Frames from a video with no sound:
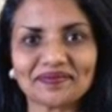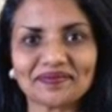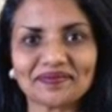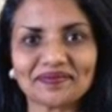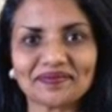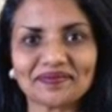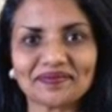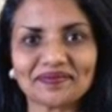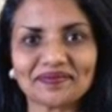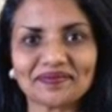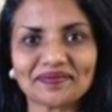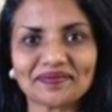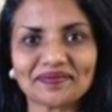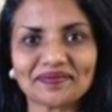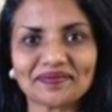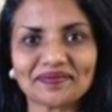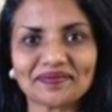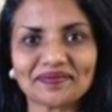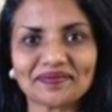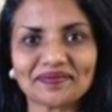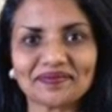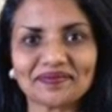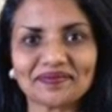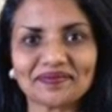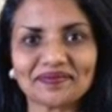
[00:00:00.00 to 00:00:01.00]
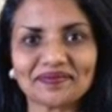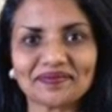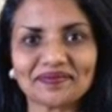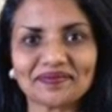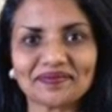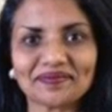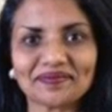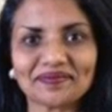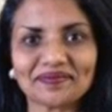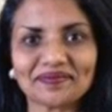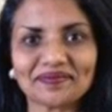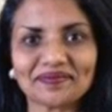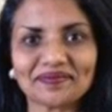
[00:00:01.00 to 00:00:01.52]

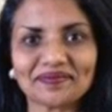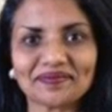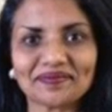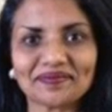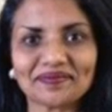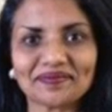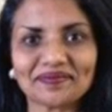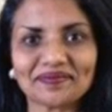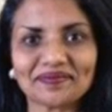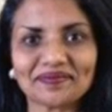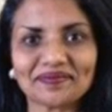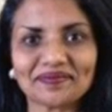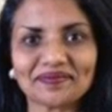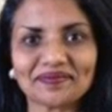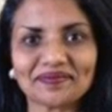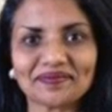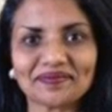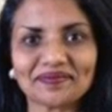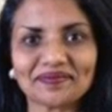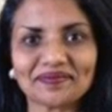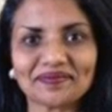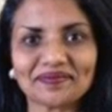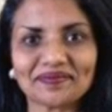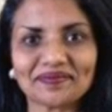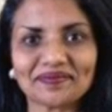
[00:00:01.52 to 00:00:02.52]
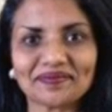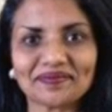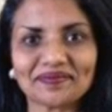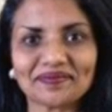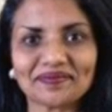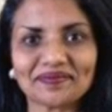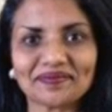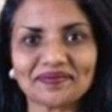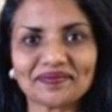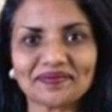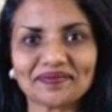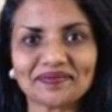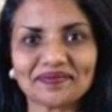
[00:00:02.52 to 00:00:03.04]

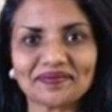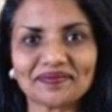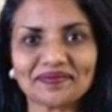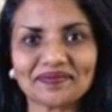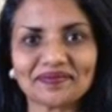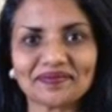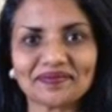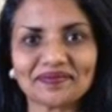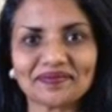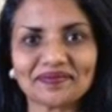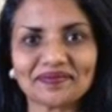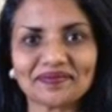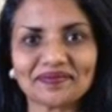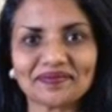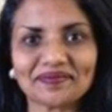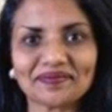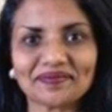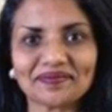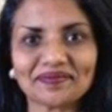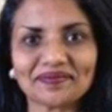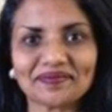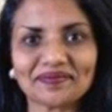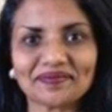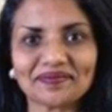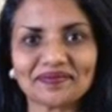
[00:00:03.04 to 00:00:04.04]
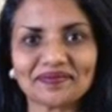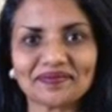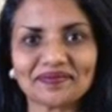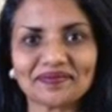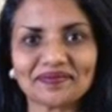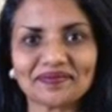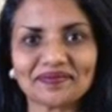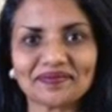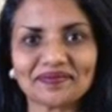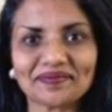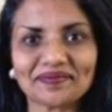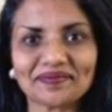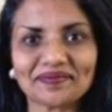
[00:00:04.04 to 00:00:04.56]

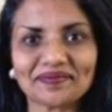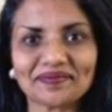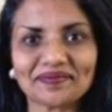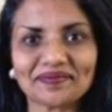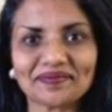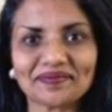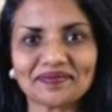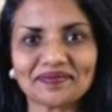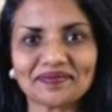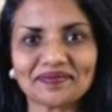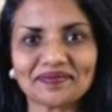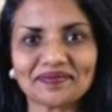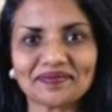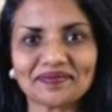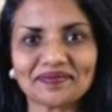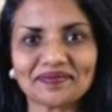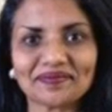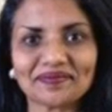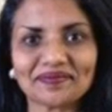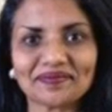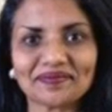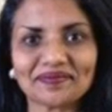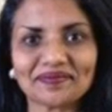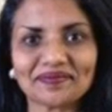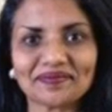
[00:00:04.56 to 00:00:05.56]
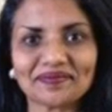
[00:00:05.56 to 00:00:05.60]
This is a still picture; no speech is visible.